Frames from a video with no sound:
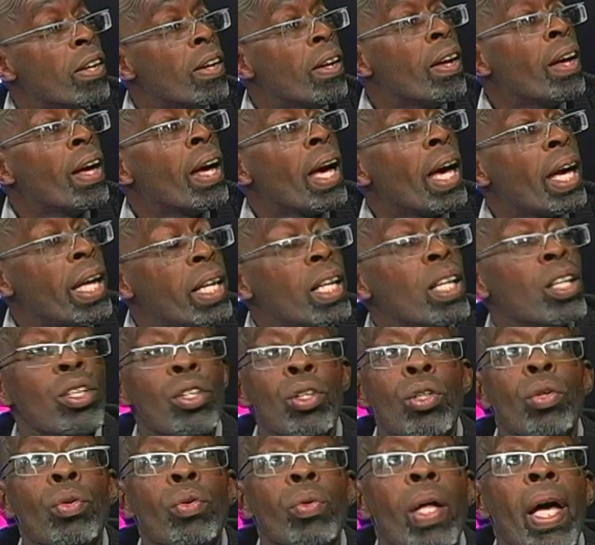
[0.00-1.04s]
And they
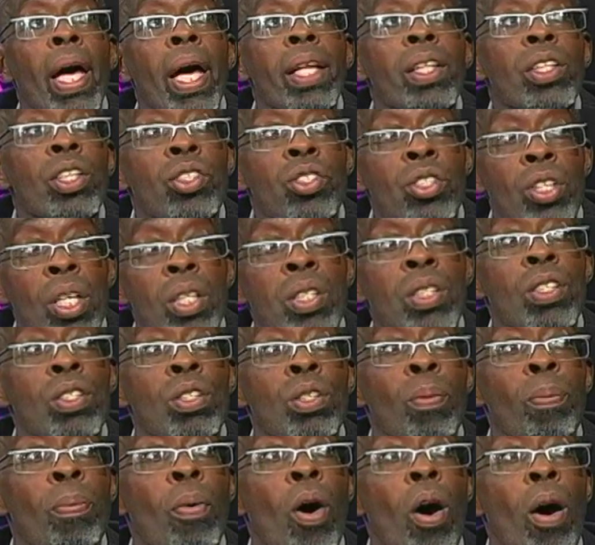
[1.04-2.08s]
knew that the Justice
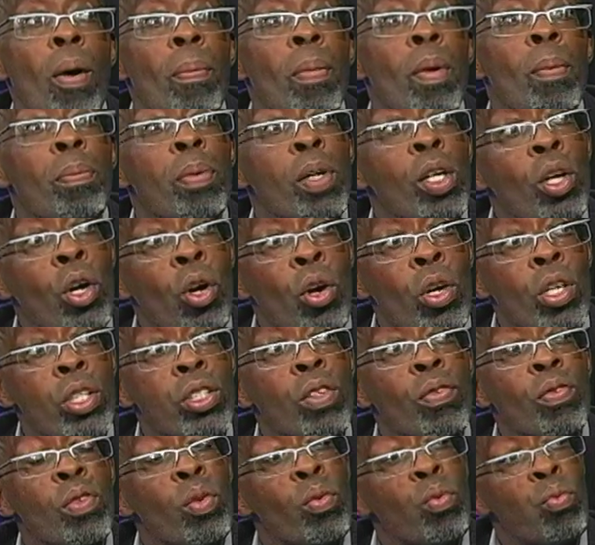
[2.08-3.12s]
Department, because
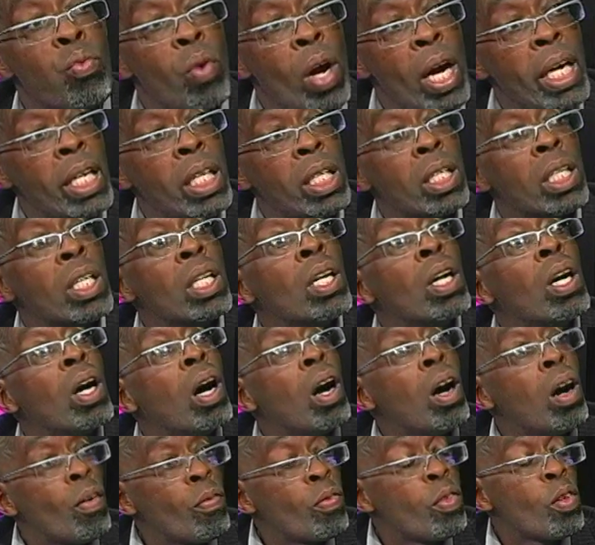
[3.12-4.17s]
of the right
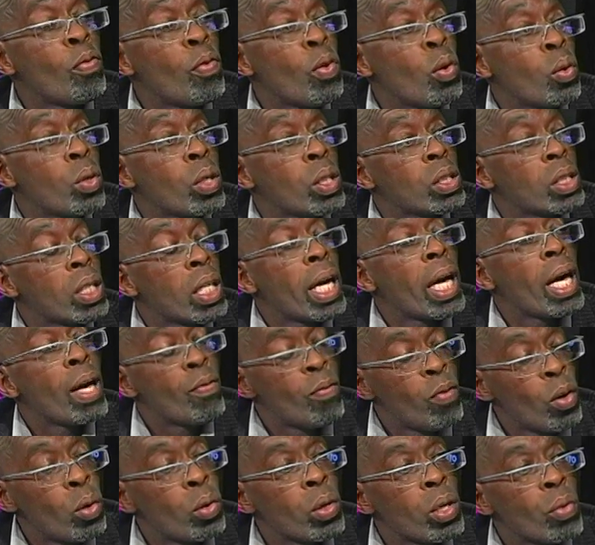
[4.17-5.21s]
of the Voting
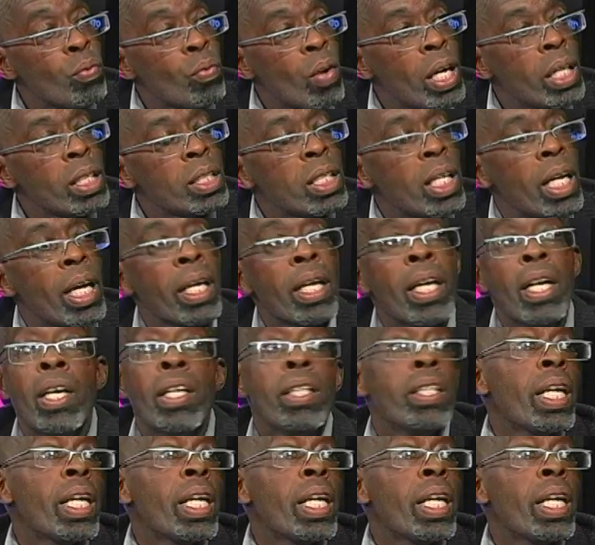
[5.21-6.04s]
Rights Act,